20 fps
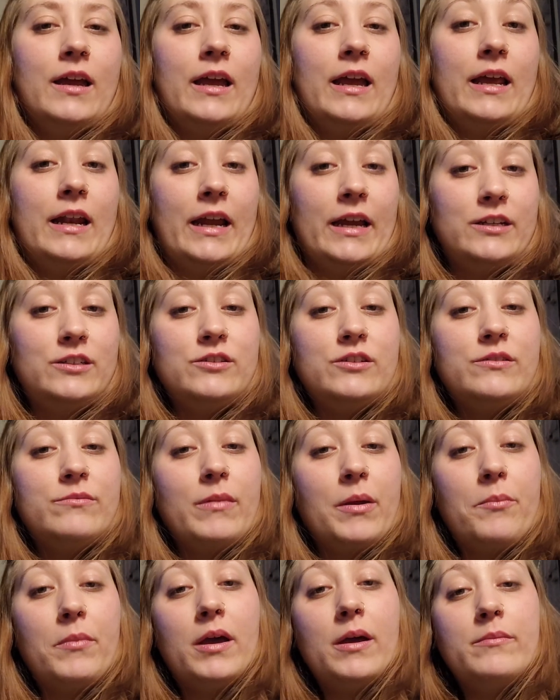and I told
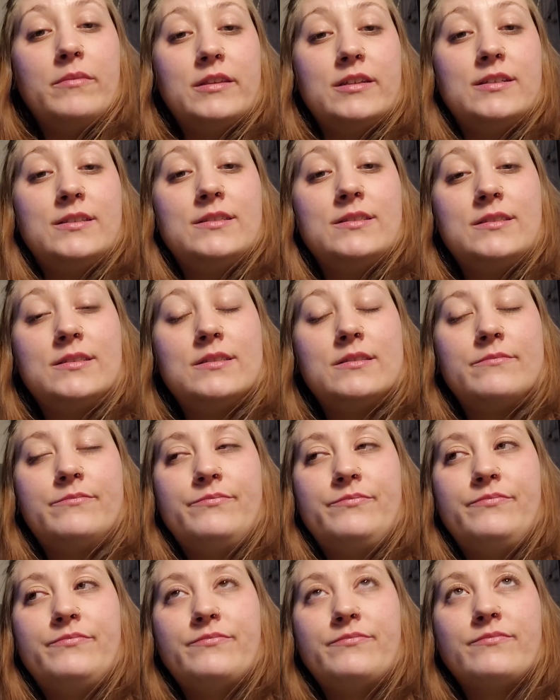my mom this,
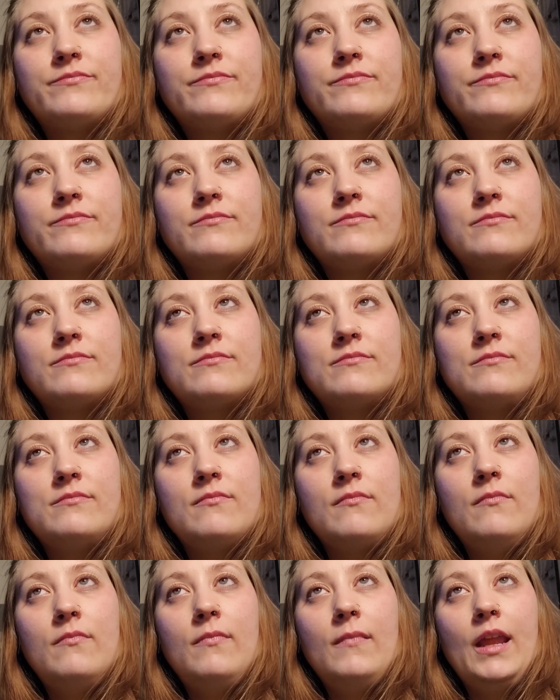
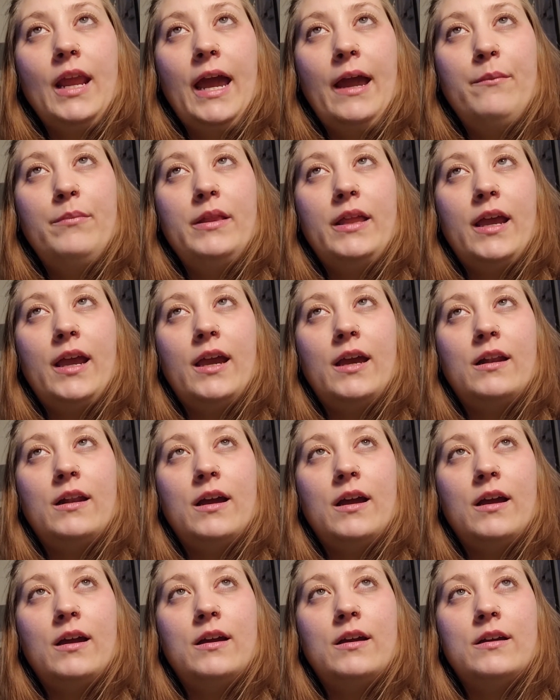I plan
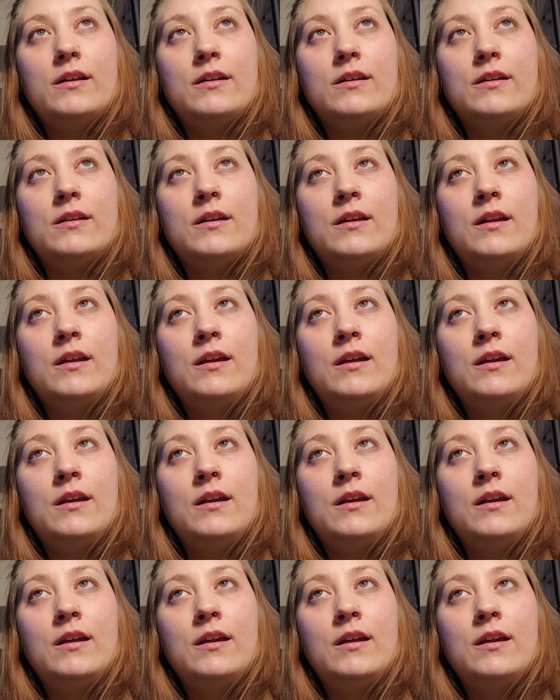on